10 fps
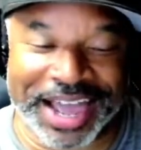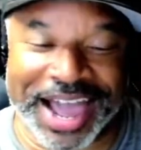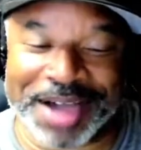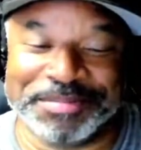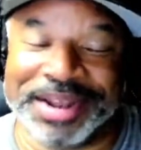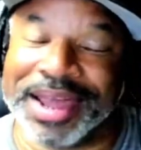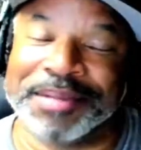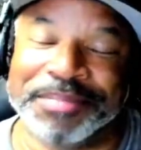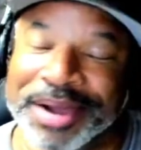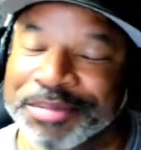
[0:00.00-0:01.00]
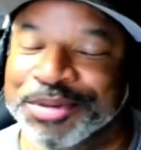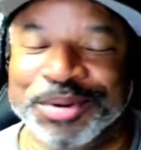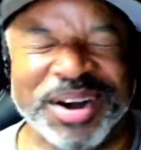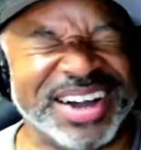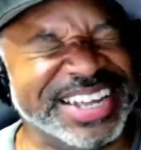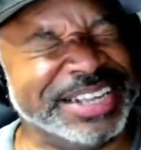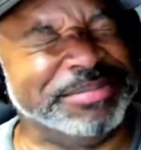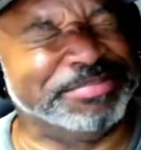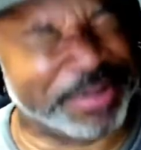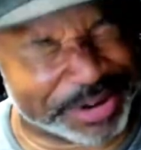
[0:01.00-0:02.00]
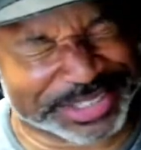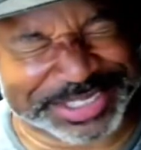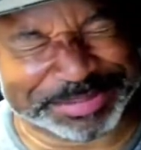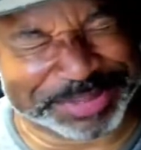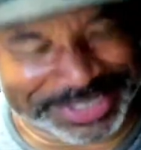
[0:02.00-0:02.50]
I'd be like, Mom, you are embarrassing